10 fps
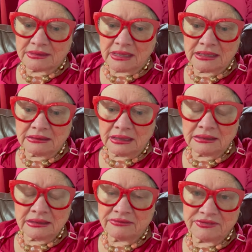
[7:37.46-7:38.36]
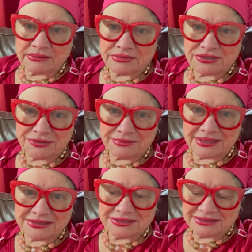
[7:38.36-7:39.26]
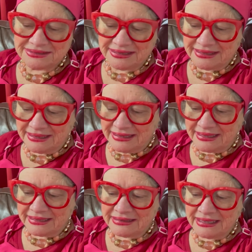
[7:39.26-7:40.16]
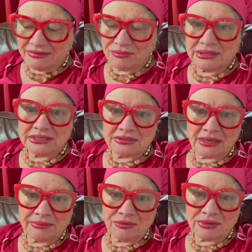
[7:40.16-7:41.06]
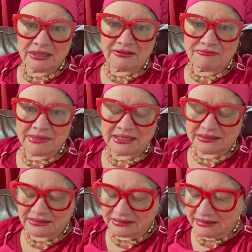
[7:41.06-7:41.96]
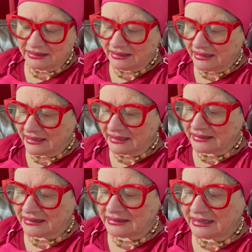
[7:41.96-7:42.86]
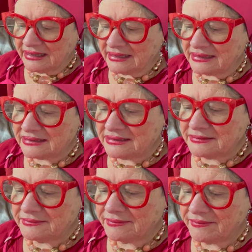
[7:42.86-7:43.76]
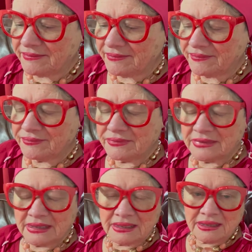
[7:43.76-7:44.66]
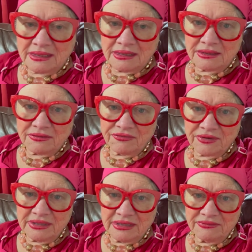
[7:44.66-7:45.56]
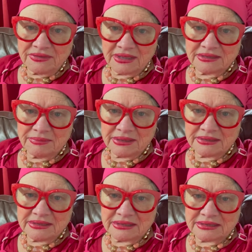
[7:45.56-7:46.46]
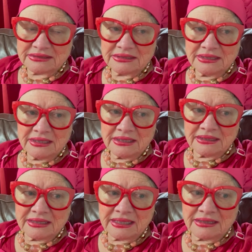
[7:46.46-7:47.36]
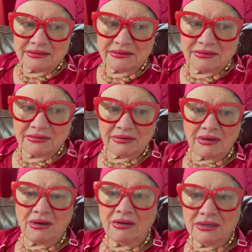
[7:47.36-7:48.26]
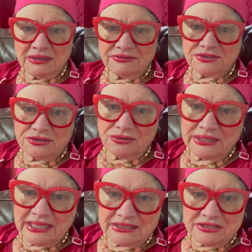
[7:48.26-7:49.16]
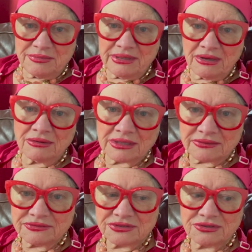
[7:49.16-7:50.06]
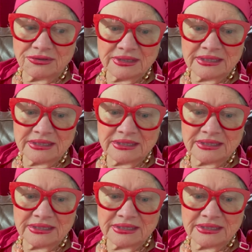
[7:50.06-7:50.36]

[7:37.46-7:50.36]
I love them so much. And they really taught me what love meant. And the thing is, you know, Fred and I have talked about this, that our love story has to be our love story.